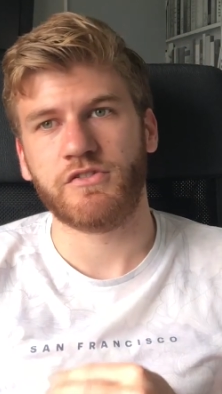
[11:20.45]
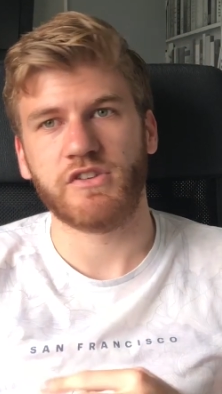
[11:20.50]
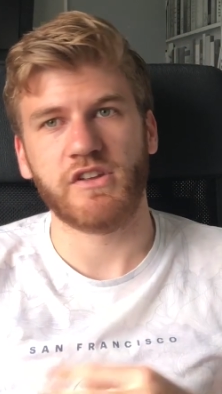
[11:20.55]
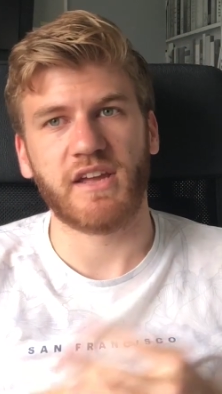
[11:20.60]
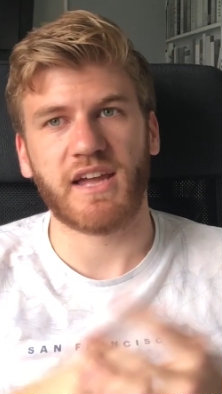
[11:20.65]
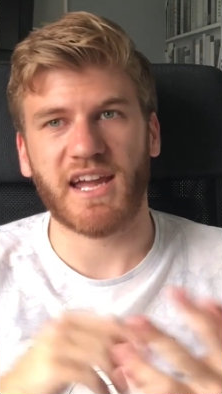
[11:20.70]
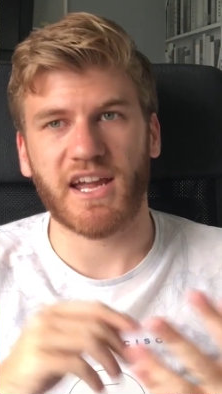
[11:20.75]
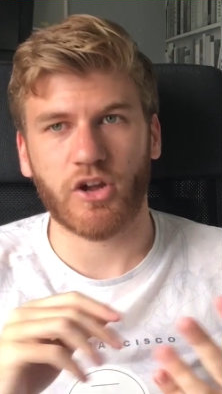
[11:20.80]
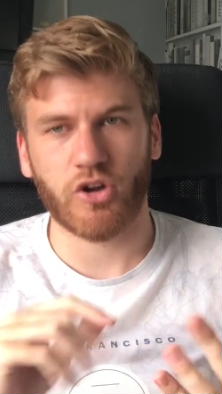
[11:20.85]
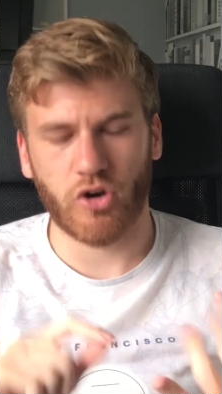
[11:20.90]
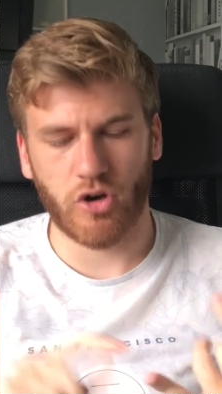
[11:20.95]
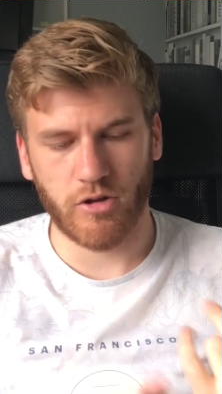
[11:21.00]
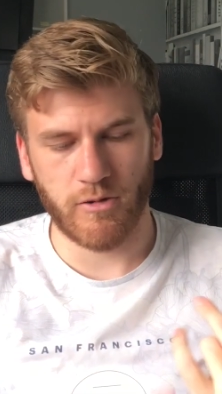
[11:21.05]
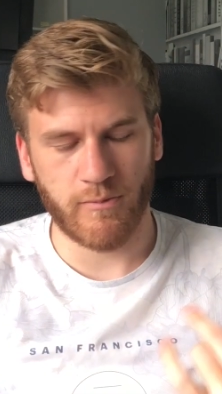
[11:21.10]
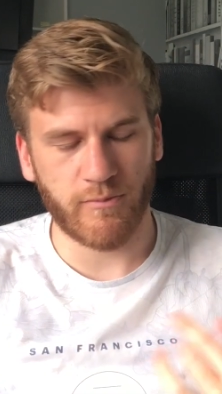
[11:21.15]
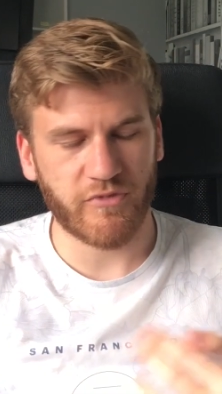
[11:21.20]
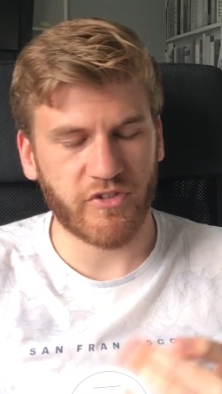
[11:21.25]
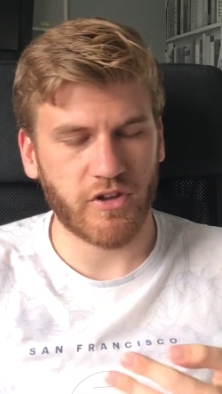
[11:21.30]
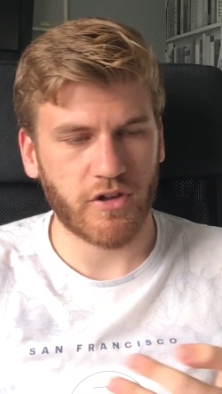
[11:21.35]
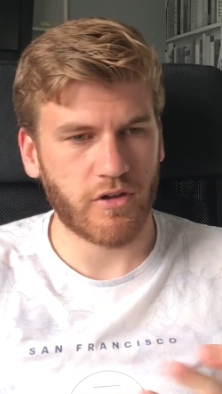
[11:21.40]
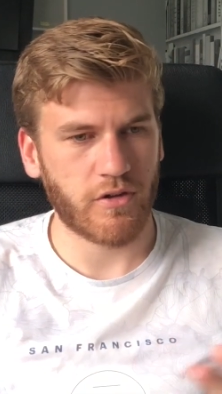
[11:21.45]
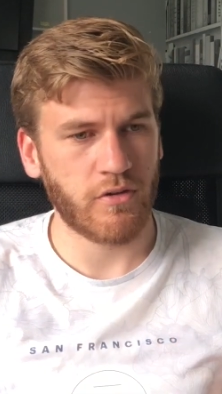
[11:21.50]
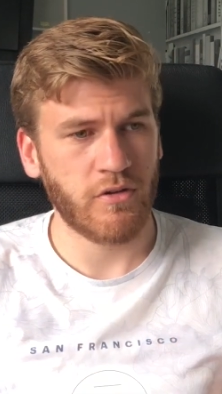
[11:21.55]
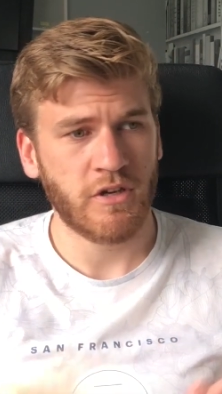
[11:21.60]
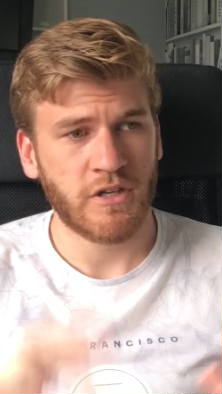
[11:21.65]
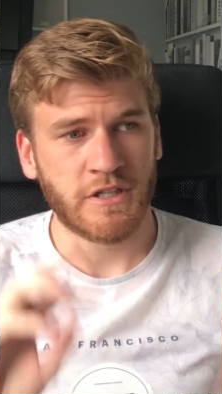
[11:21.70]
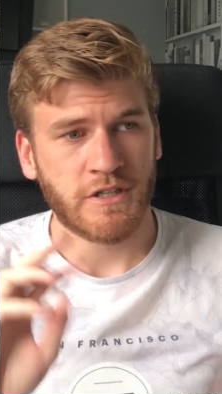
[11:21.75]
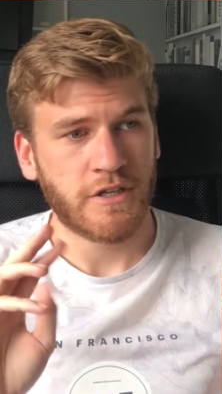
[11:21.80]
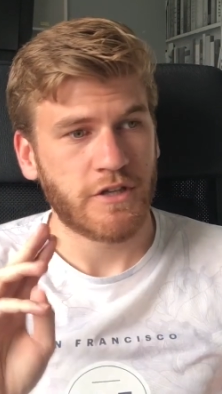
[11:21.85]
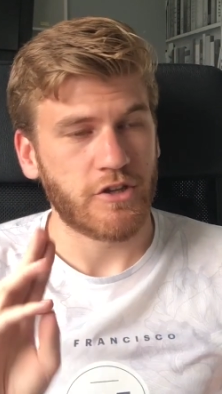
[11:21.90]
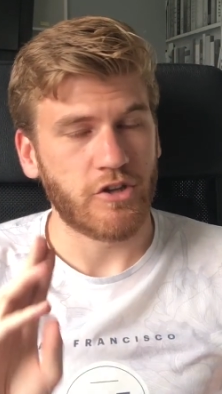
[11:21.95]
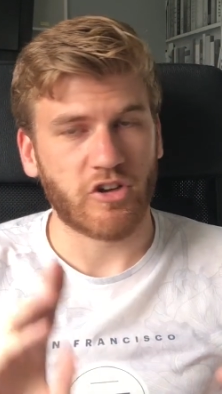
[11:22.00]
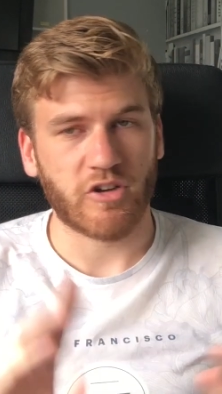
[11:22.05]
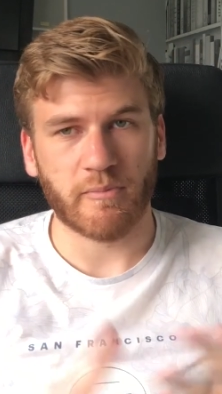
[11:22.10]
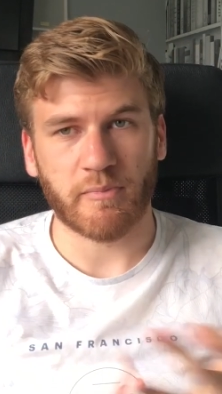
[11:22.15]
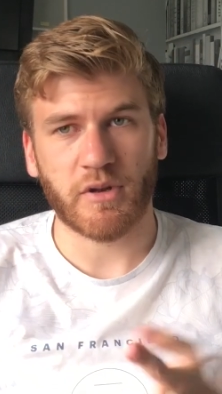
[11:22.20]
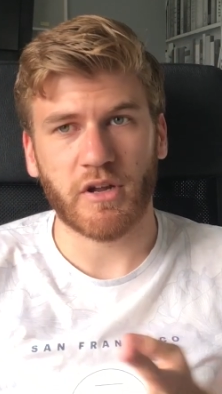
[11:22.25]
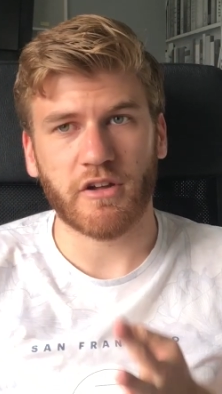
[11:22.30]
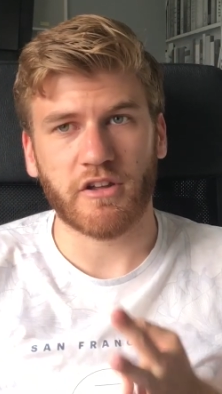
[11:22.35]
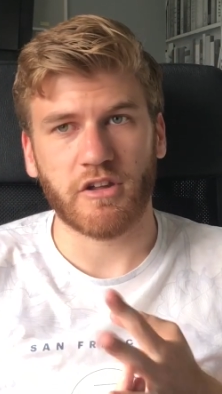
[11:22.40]
You get column view, you can
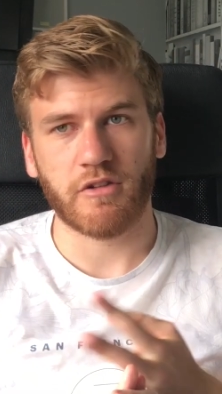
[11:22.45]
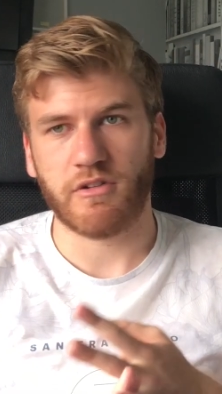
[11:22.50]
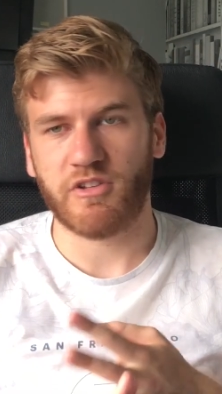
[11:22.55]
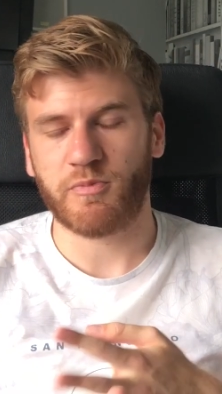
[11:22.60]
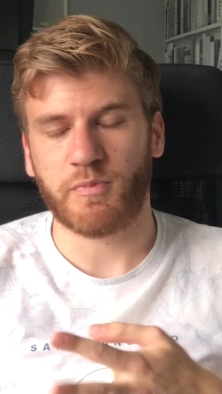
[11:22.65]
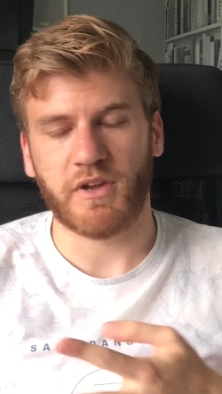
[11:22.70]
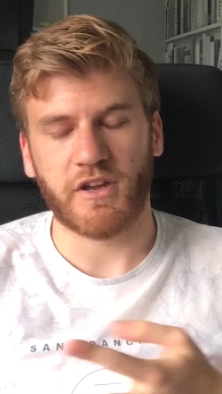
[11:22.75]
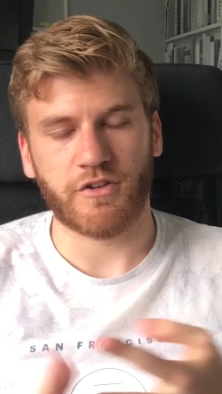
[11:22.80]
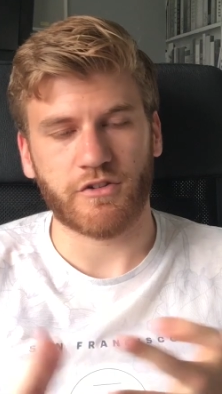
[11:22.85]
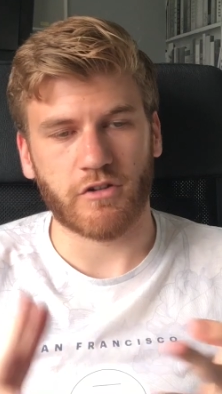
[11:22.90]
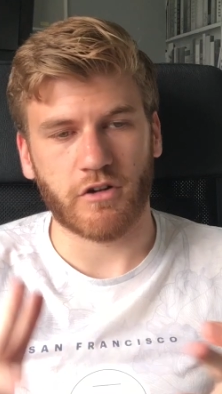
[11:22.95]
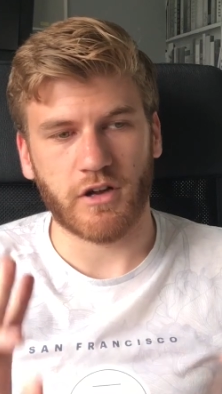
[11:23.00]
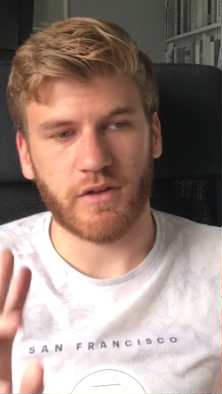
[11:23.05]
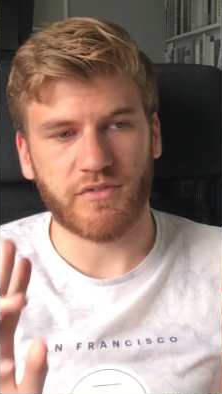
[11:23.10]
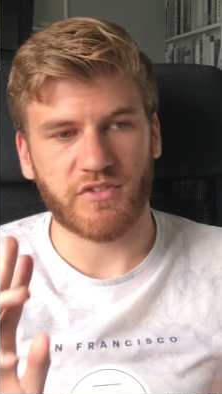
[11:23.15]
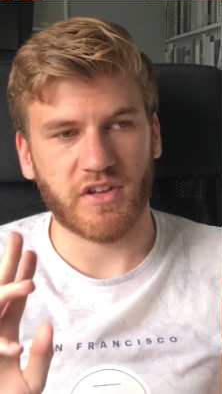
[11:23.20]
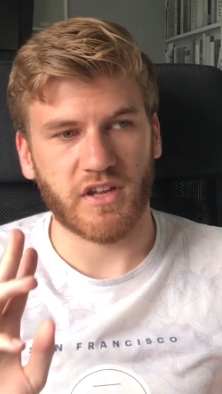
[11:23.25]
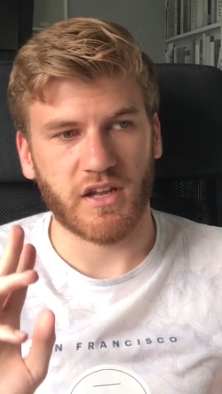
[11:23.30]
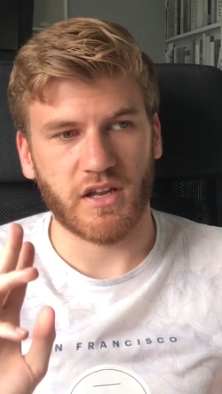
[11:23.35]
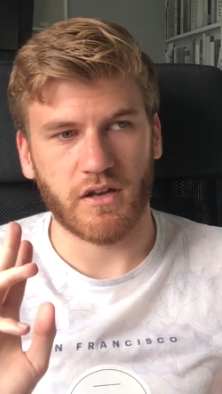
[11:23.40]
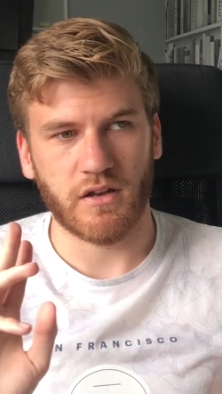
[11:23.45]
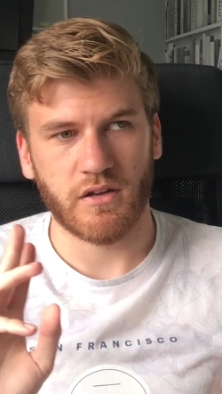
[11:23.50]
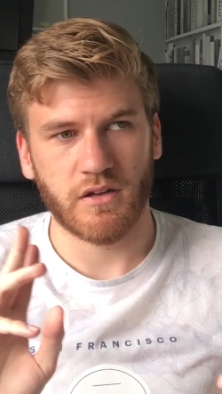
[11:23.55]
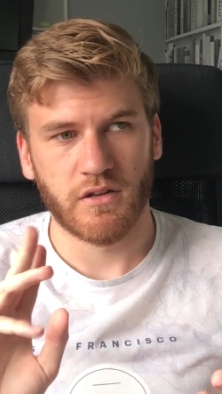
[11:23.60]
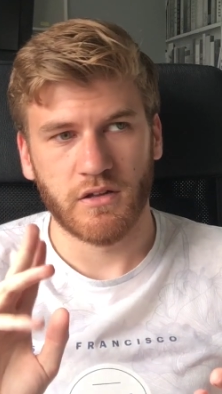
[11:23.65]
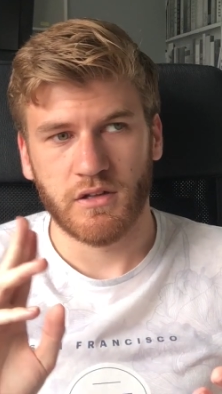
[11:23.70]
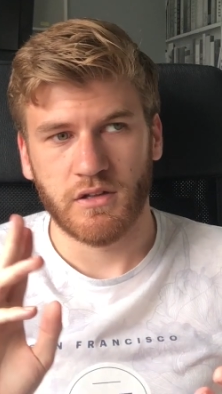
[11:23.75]
plug USB drives in.